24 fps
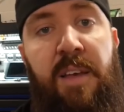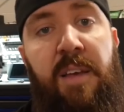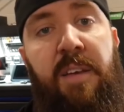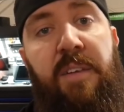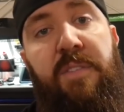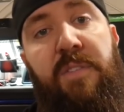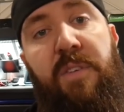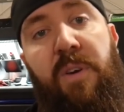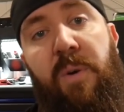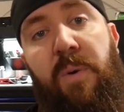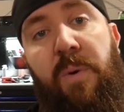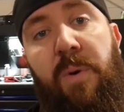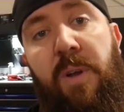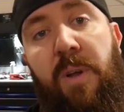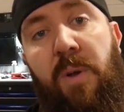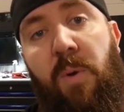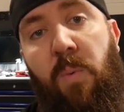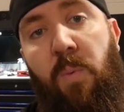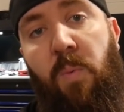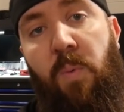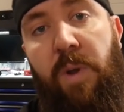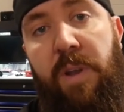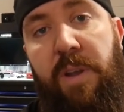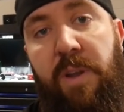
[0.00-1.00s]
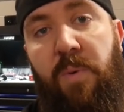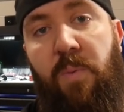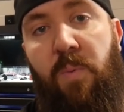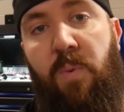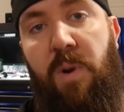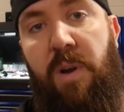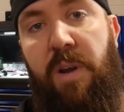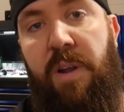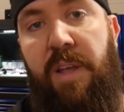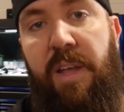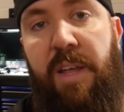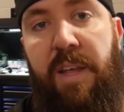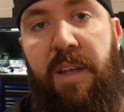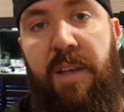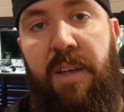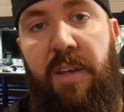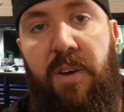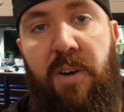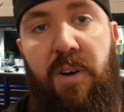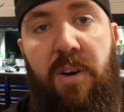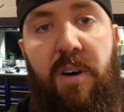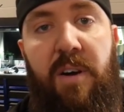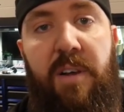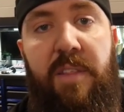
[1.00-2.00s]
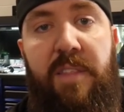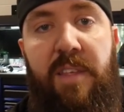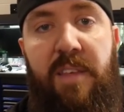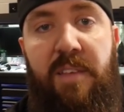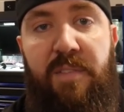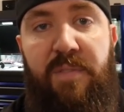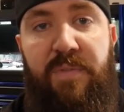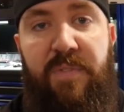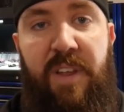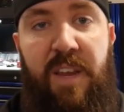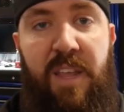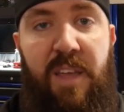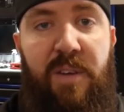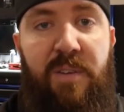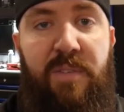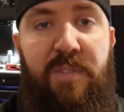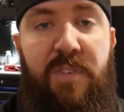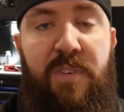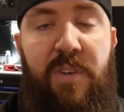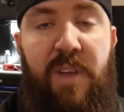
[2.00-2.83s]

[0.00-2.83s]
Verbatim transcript: So when you're working on these videos,